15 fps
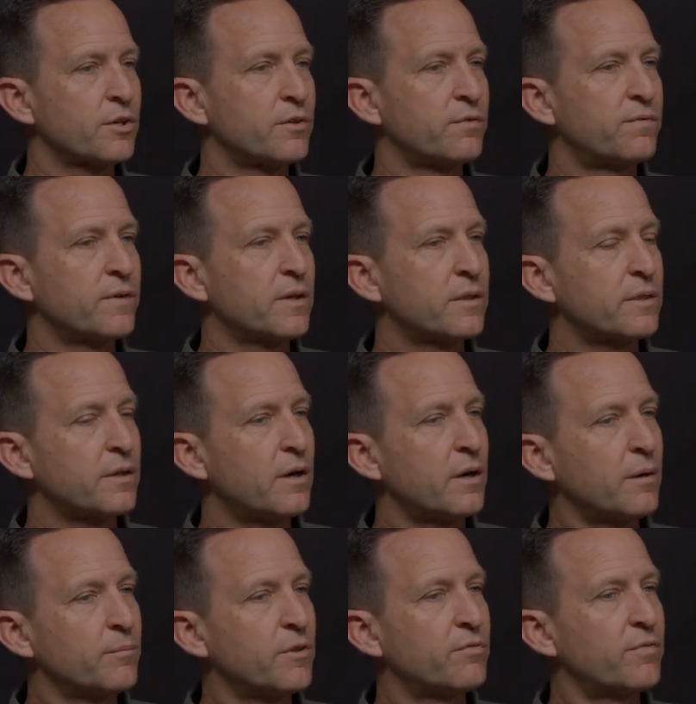So the
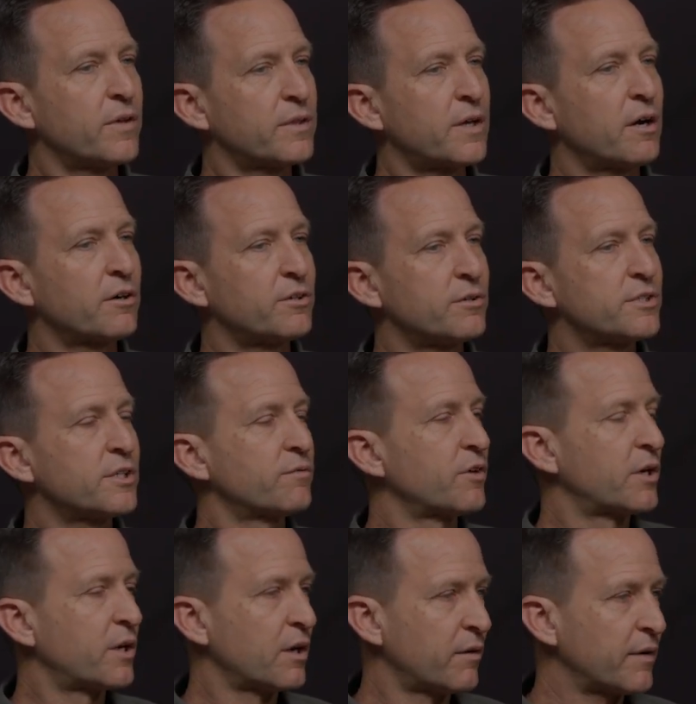fifth
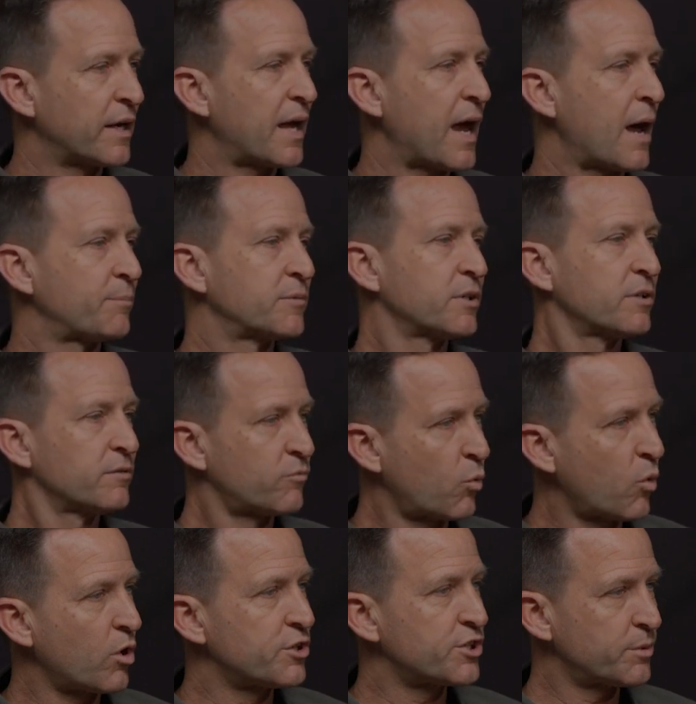characteristic of a captain, of a
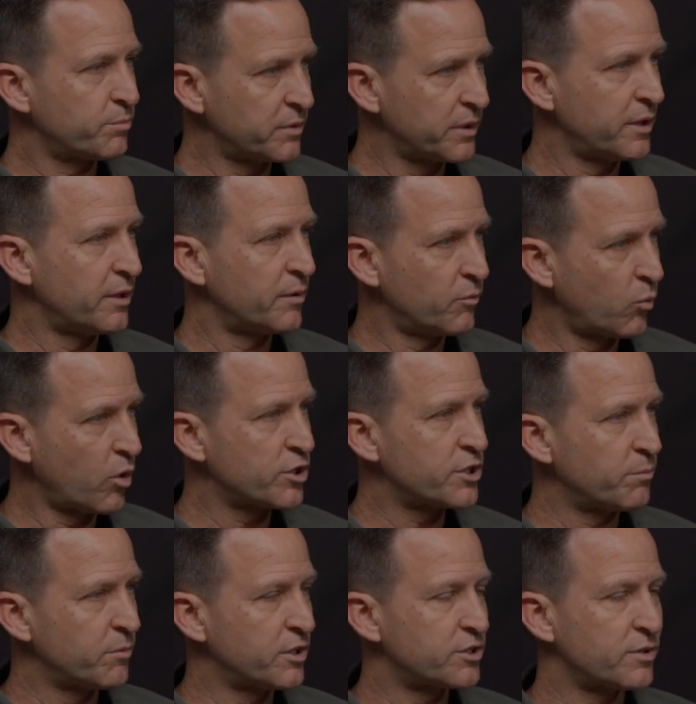worship
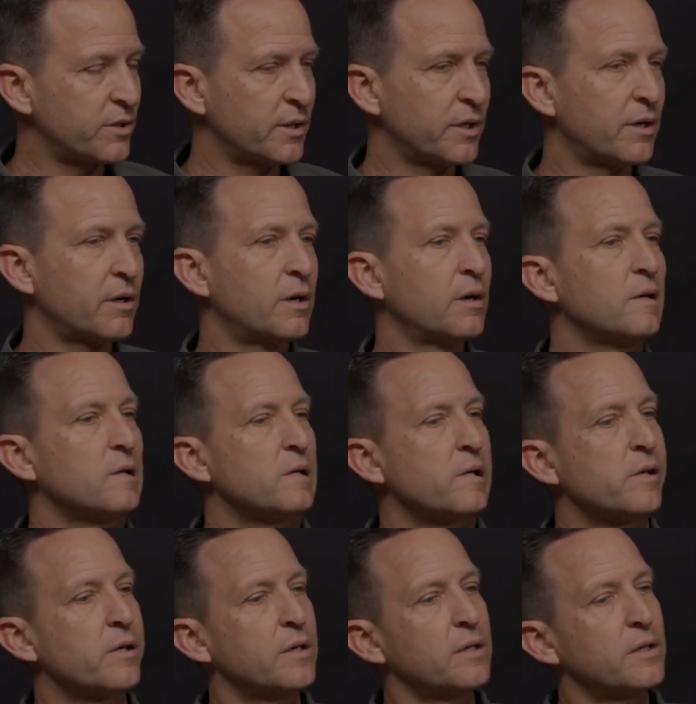ministry leader,
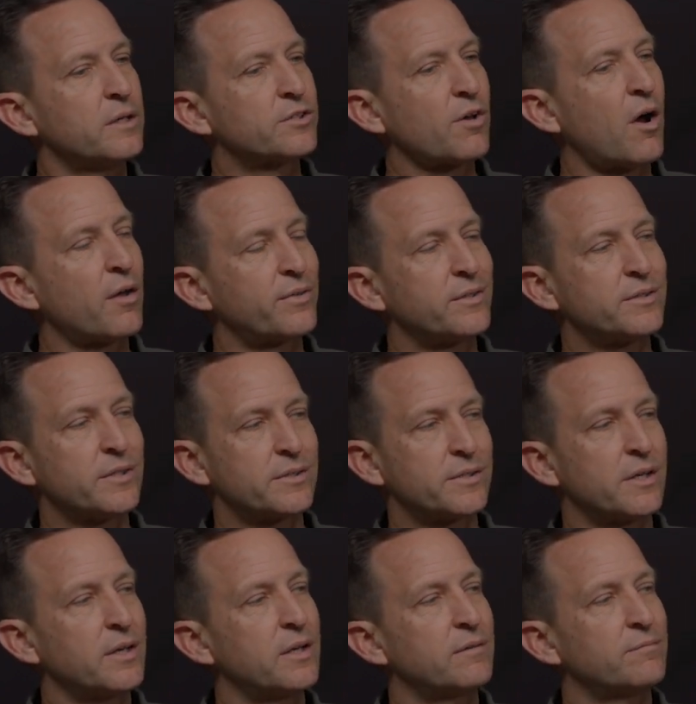is
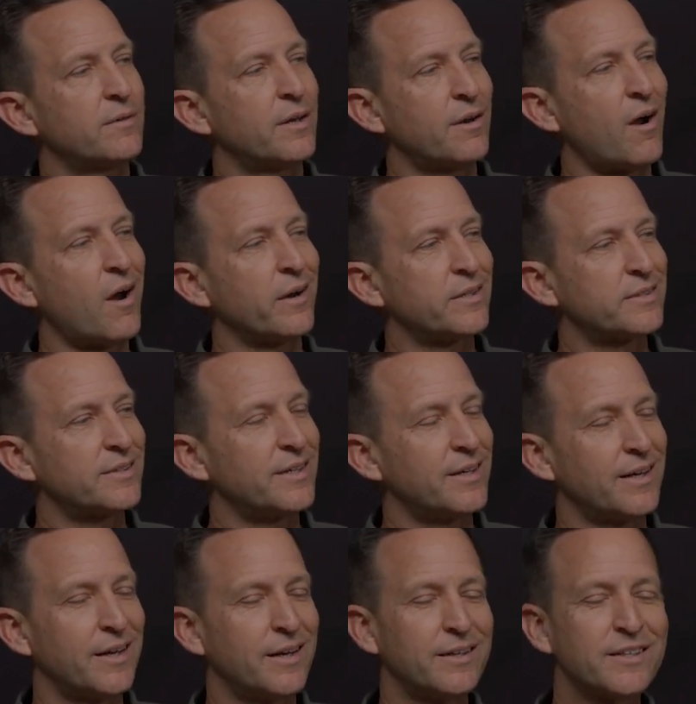authenticity and
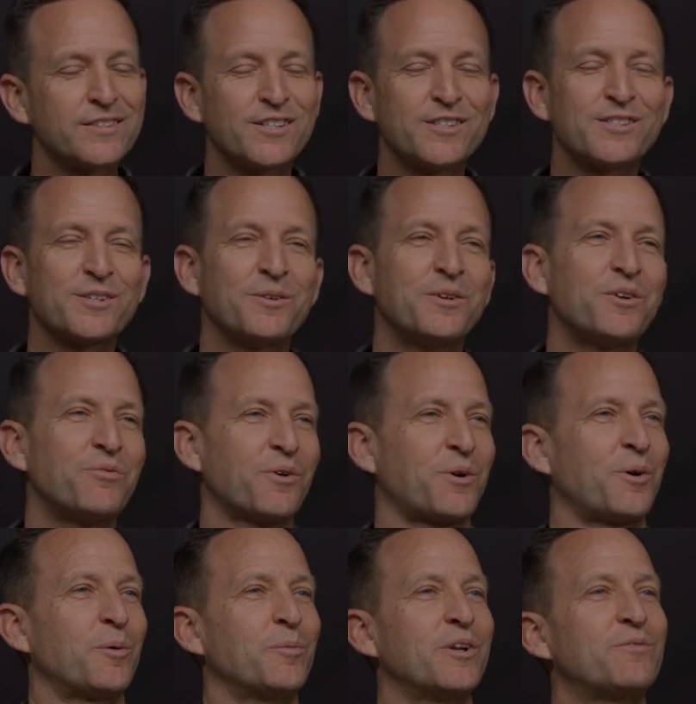honesty. And this is so
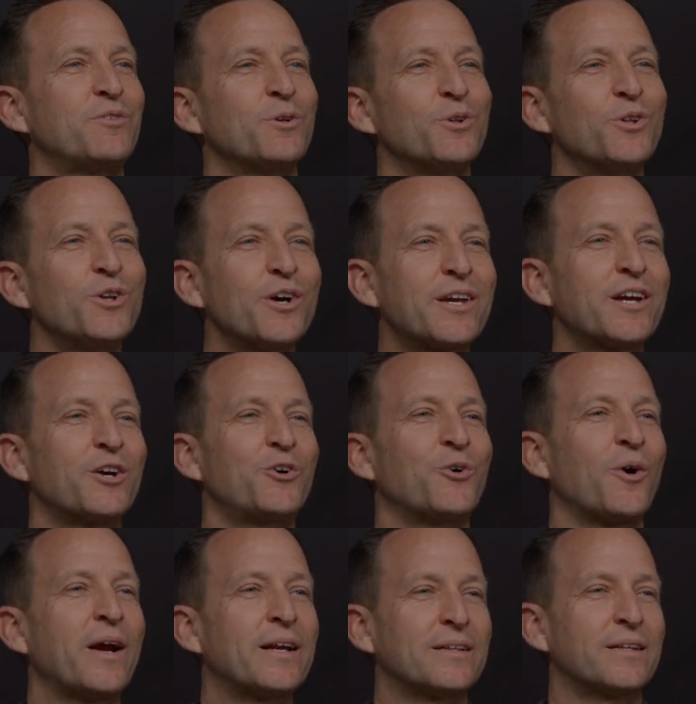difficult, but if you look at
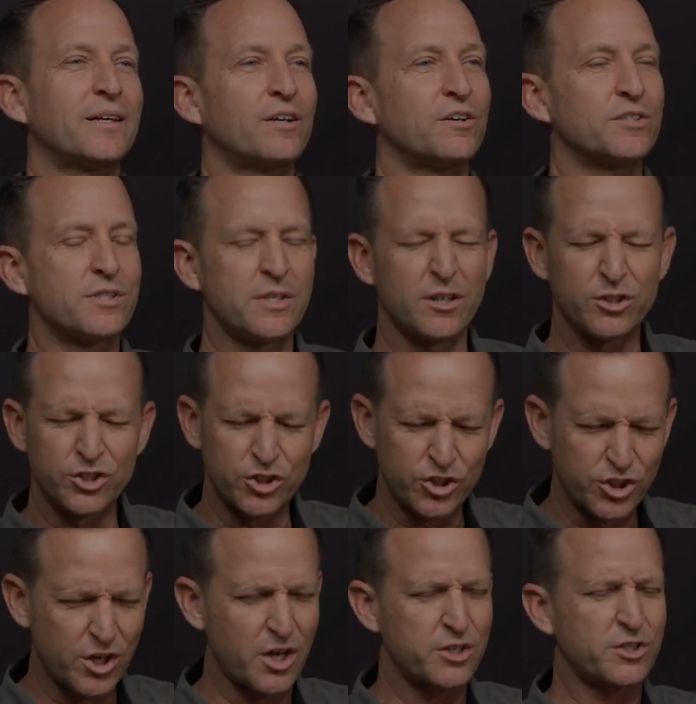great leaders, they're
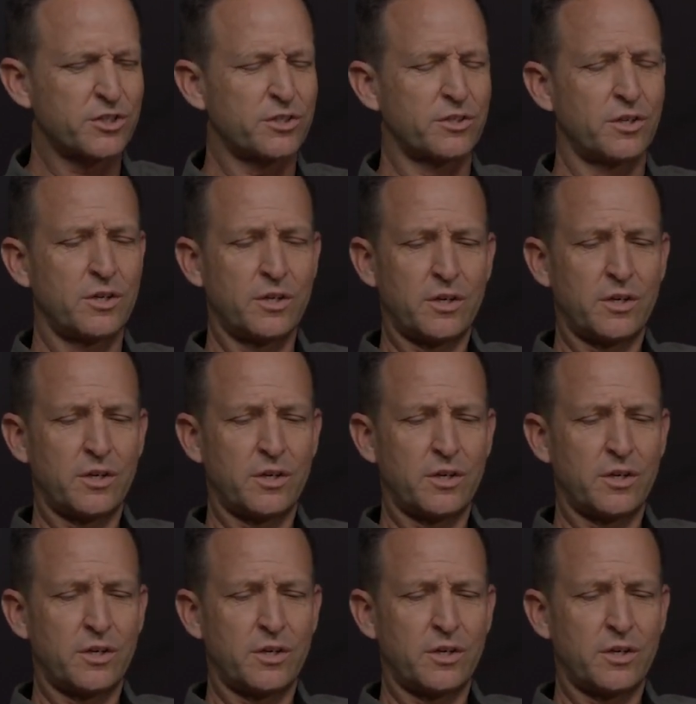just